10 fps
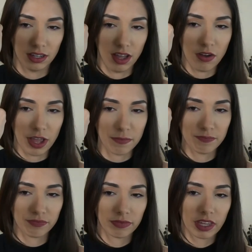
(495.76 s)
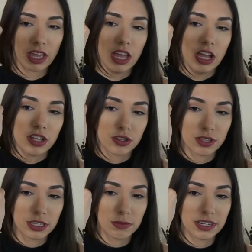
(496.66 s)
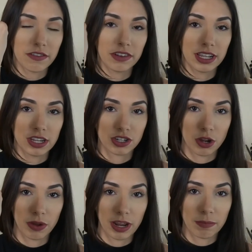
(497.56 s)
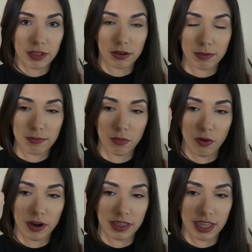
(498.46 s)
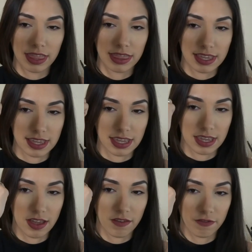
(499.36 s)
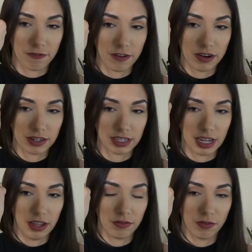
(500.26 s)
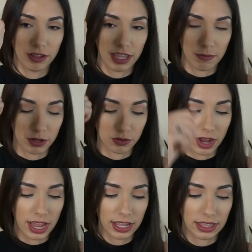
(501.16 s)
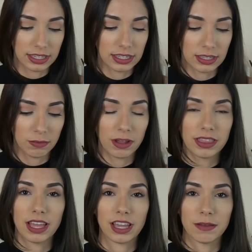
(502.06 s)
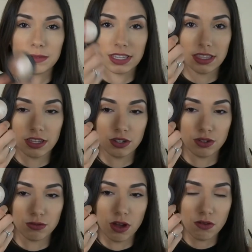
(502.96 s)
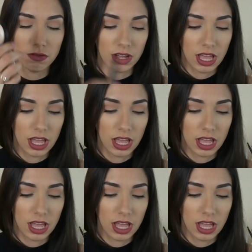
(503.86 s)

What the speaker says: Okay, so this one definitely is showing up a little bit more than the first e.l.f. one that we tried, and this is the one that comes in the duo.